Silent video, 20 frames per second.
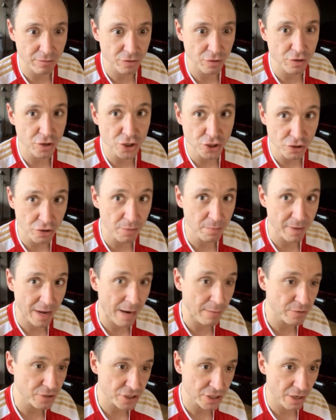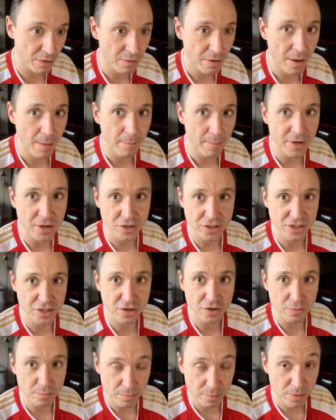or you shouldn't be able to because
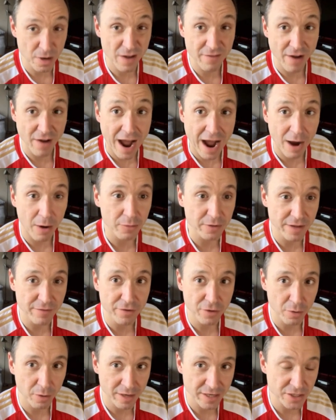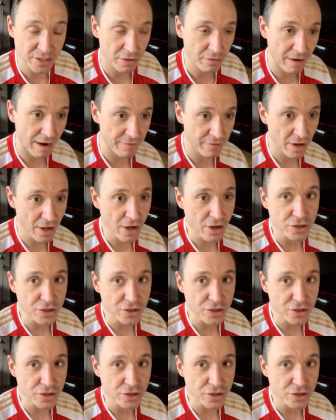of how difficult it is to craft.